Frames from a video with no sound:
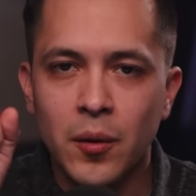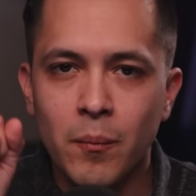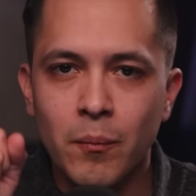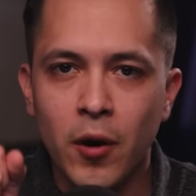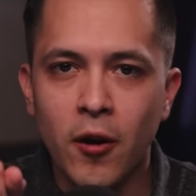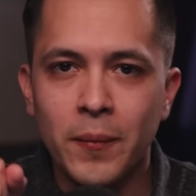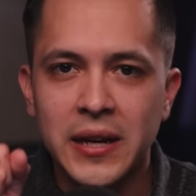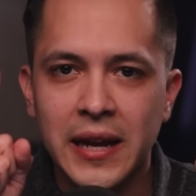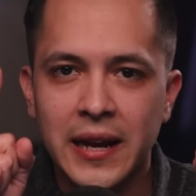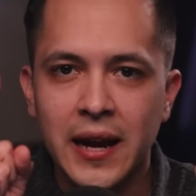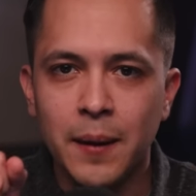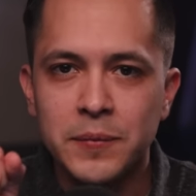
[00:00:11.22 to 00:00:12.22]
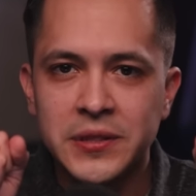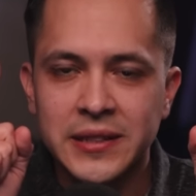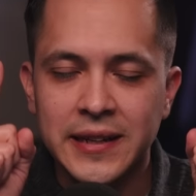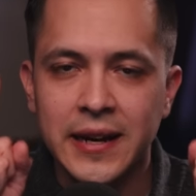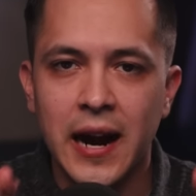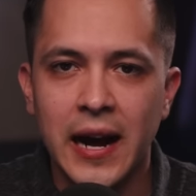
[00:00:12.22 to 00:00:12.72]
the moment it comes
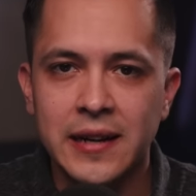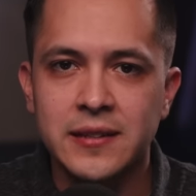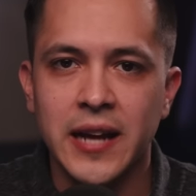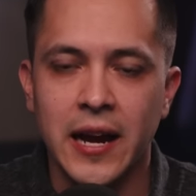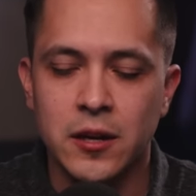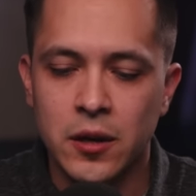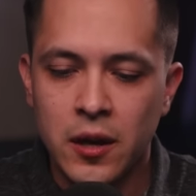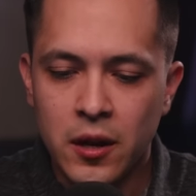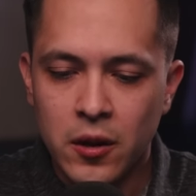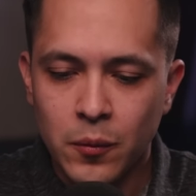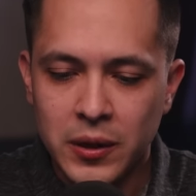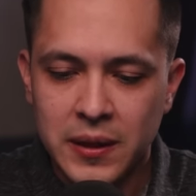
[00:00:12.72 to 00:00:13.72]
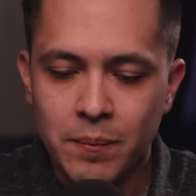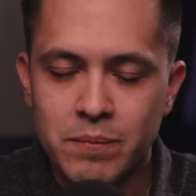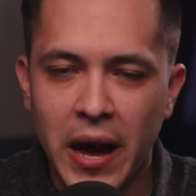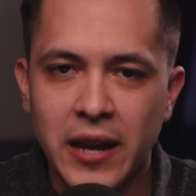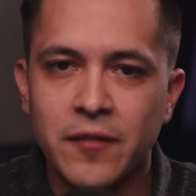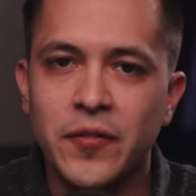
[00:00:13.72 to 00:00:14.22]
into contact with the
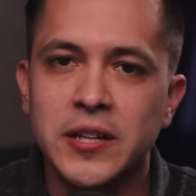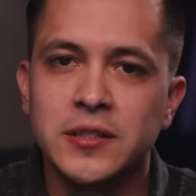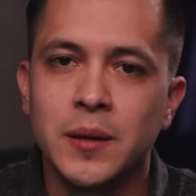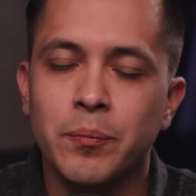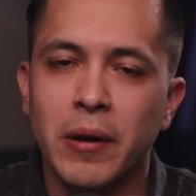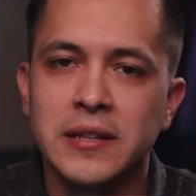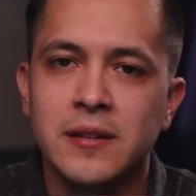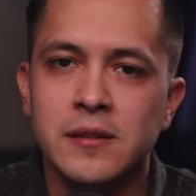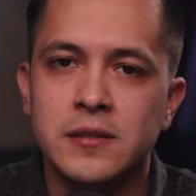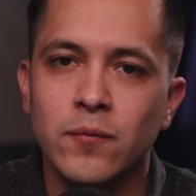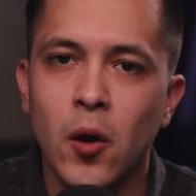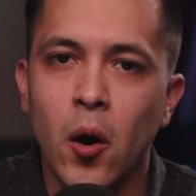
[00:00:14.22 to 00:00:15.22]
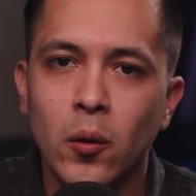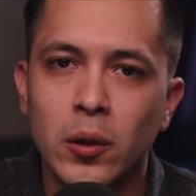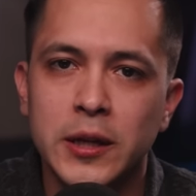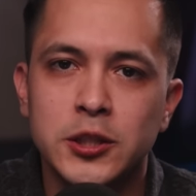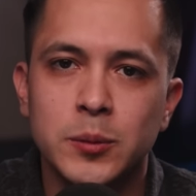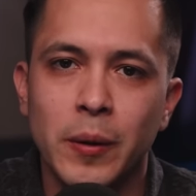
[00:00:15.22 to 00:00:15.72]
manifested presence of the
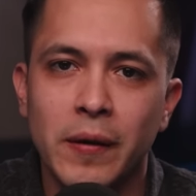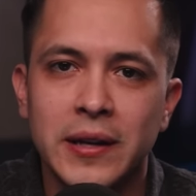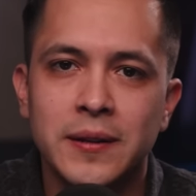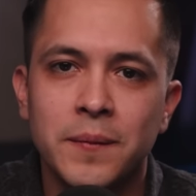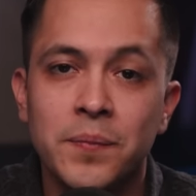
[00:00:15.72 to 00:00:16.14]
Holy Spirit.